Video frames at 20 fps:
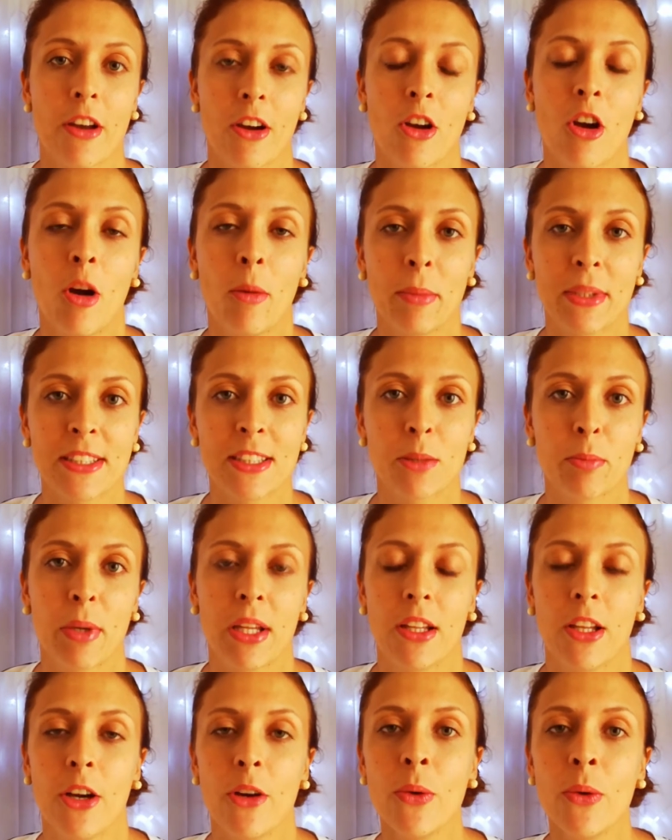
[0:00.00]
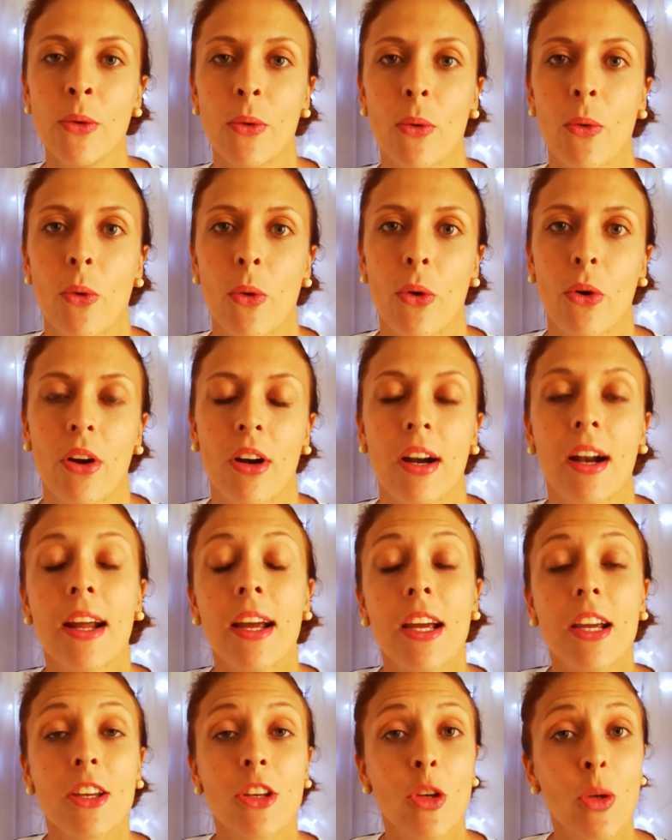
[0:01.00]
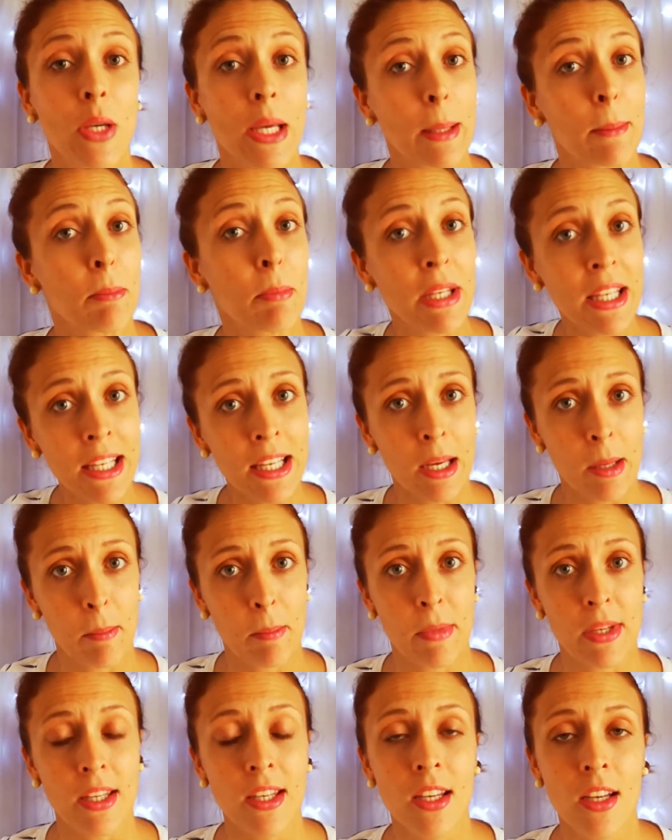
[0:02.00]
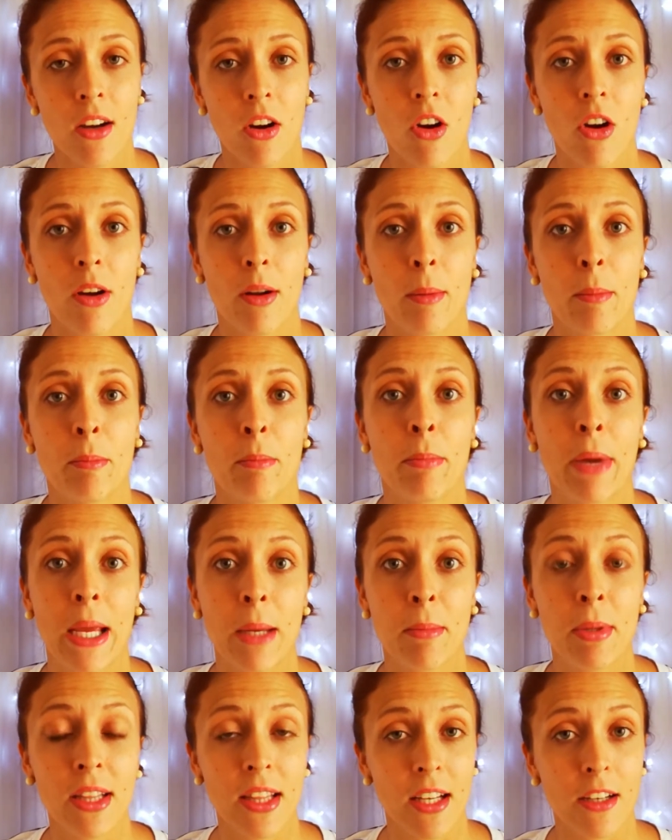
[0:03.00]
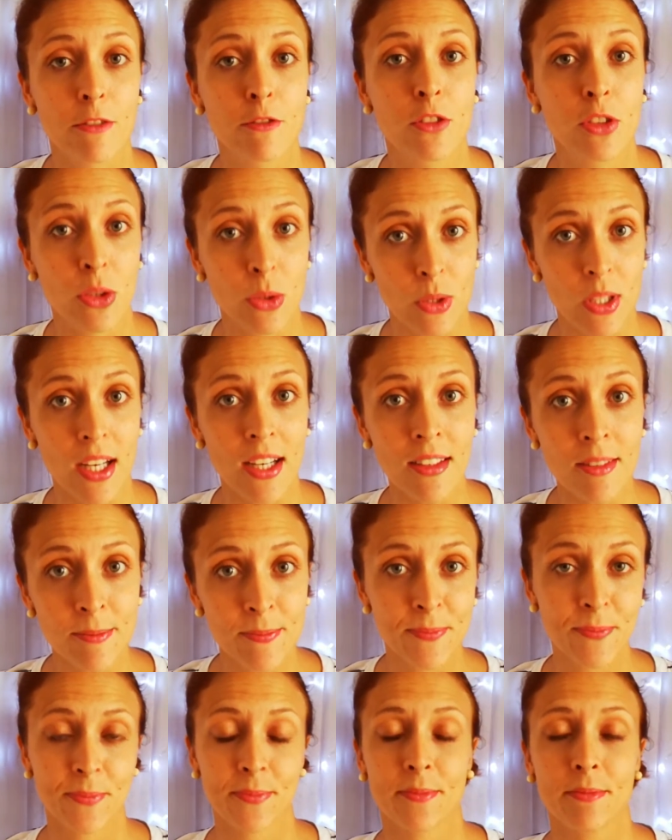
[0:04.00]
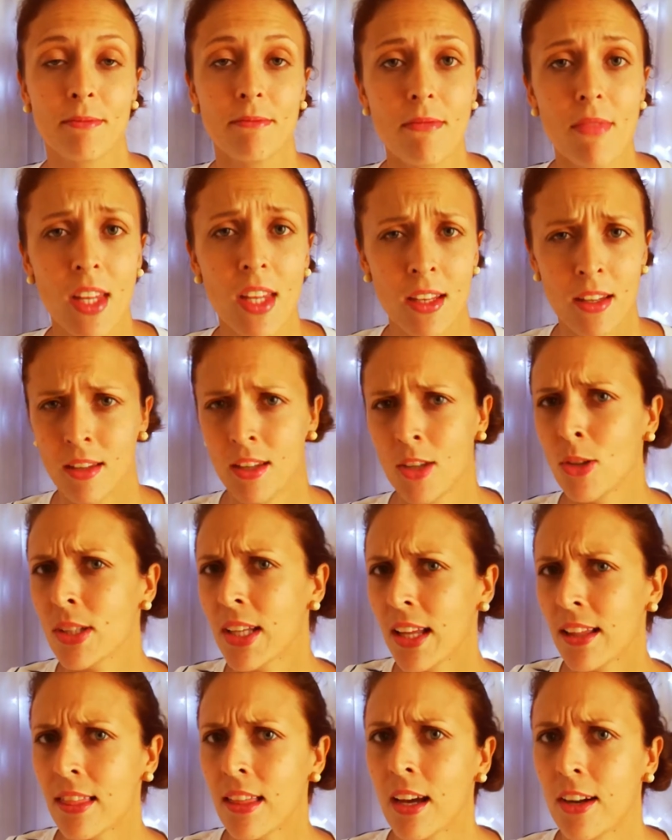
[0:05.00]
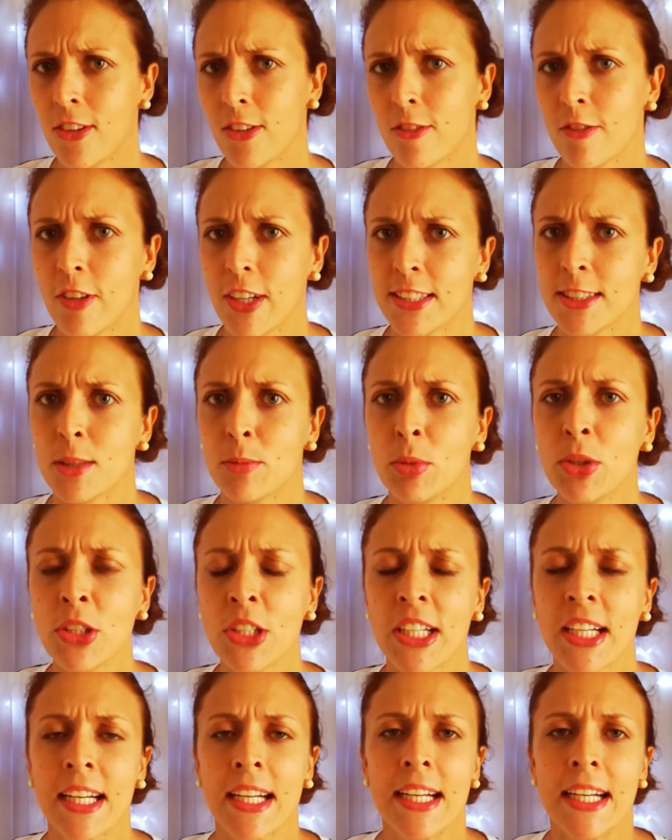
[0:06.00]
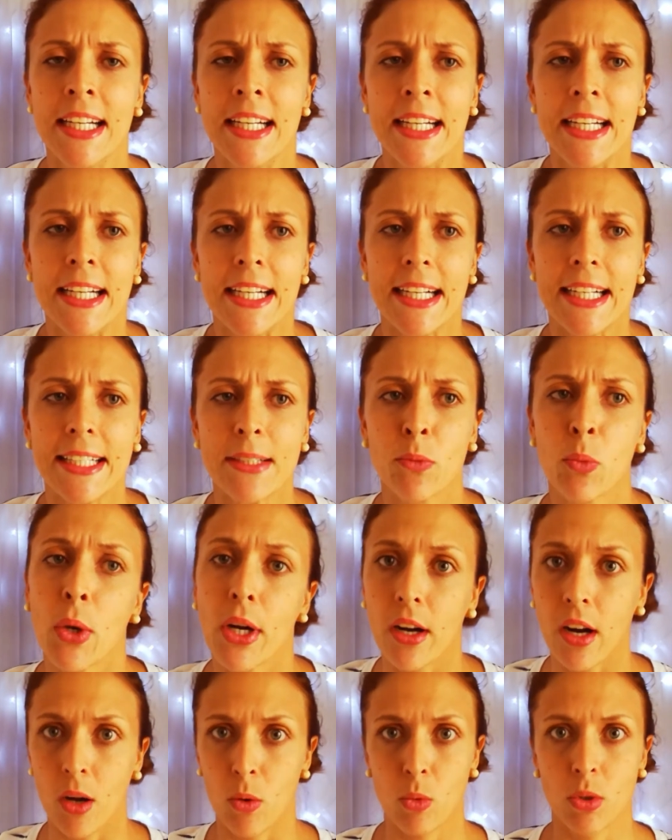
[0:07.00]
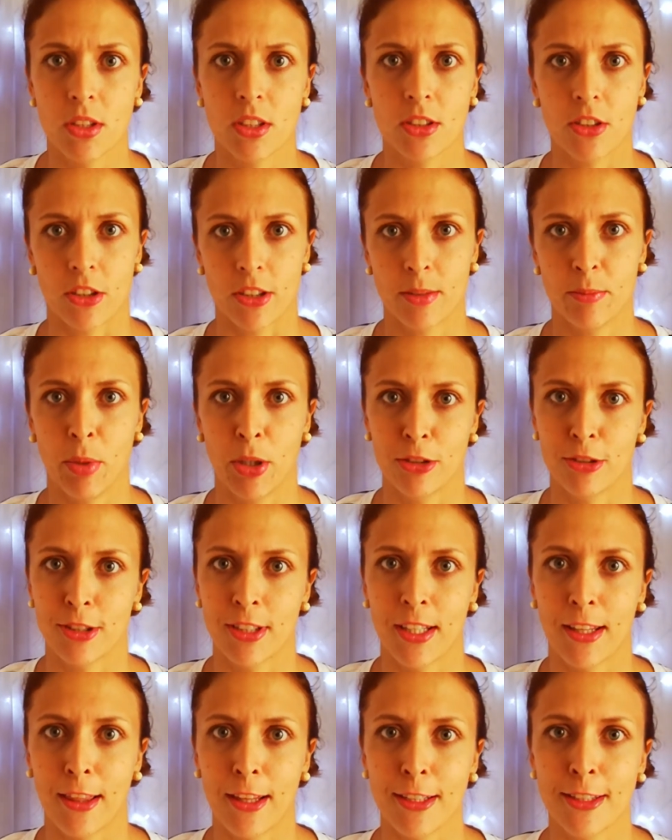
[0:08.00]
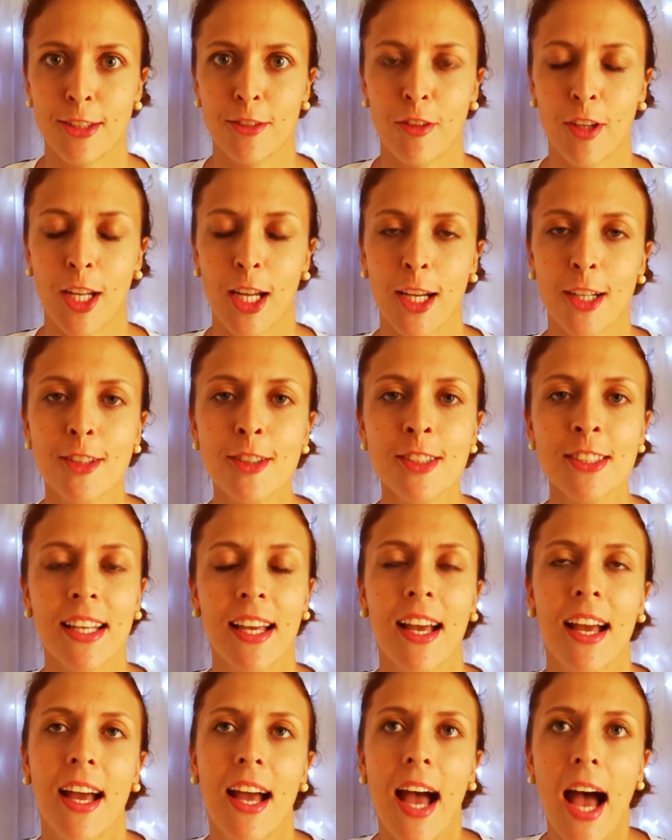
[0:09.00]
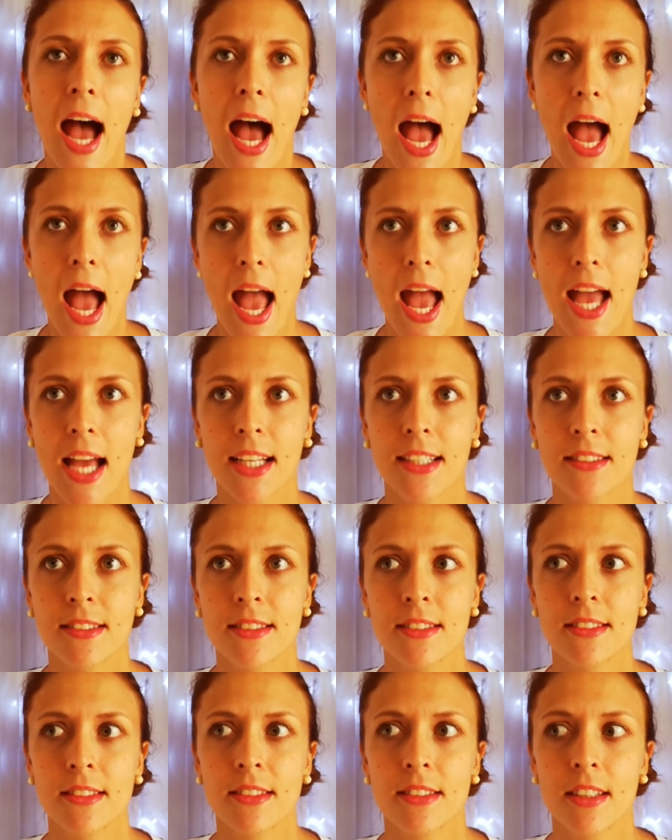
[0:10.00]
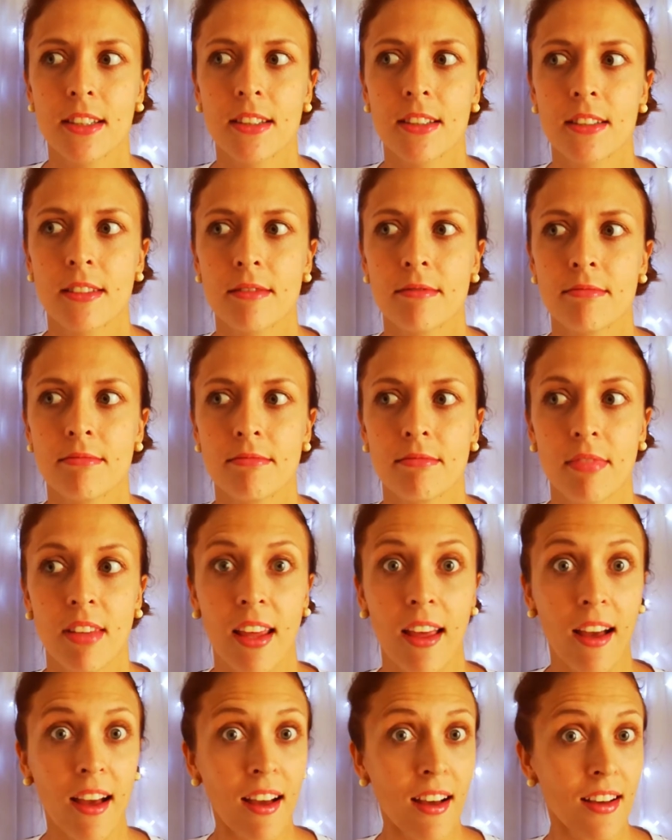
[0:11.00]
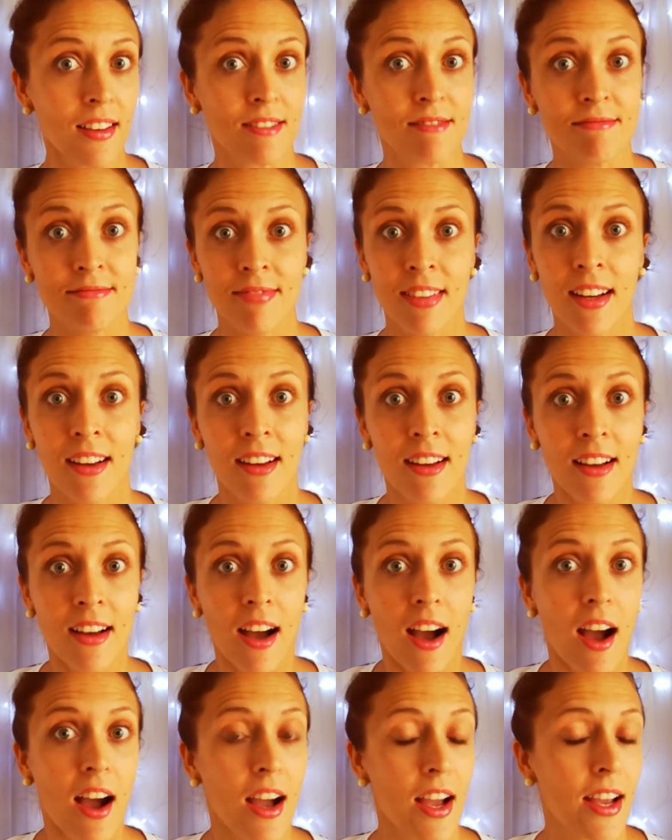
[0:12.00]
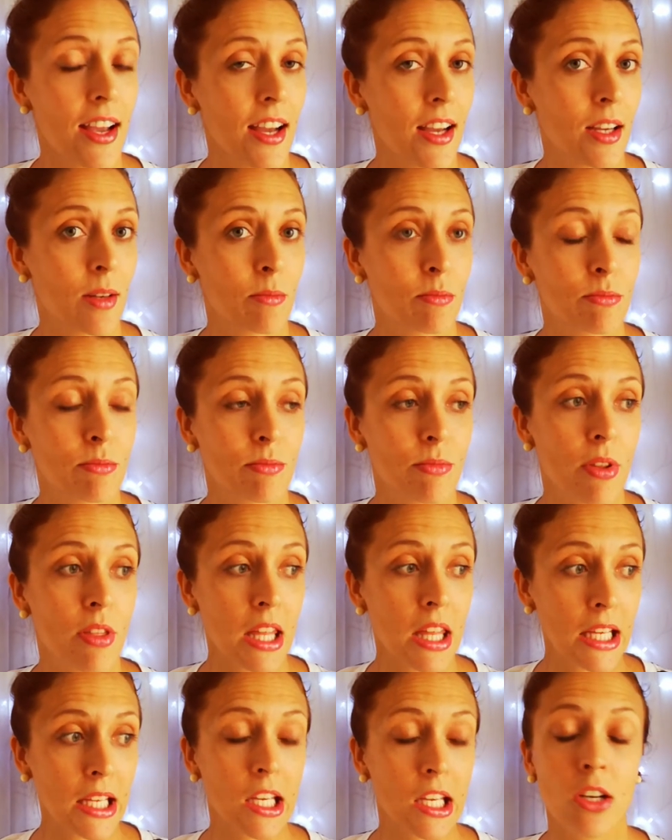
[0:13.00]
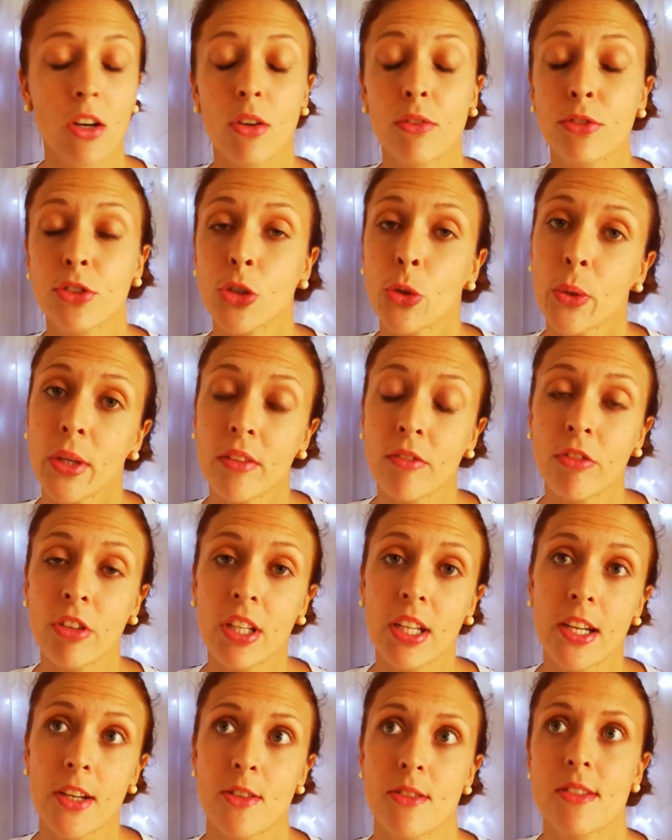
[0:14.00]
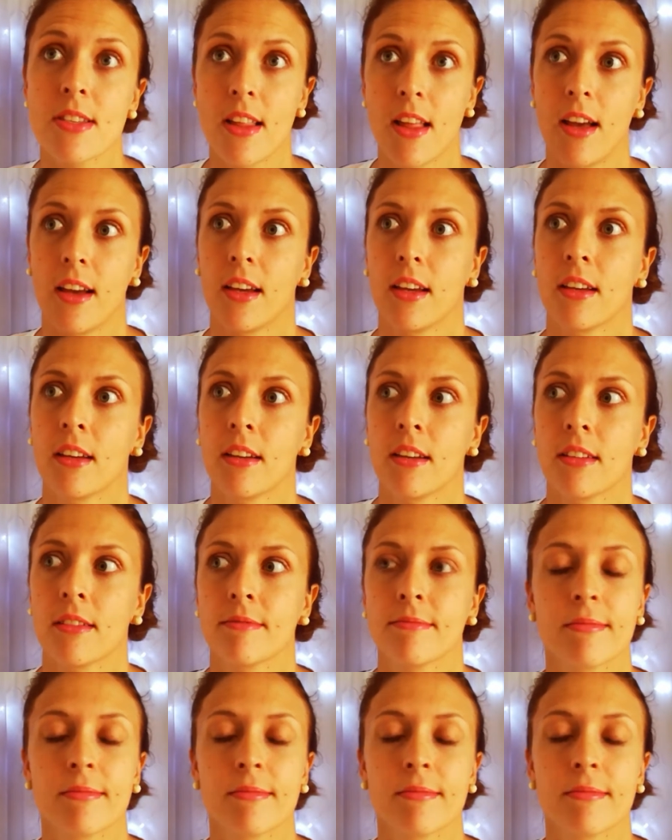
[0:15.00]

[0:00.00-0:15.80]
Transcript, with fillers: the comments below or you can PM me on BabeeLuv Doula. You'll get that on Facebook where I will start posting these videos. And yeah, I am thinking of doing videos like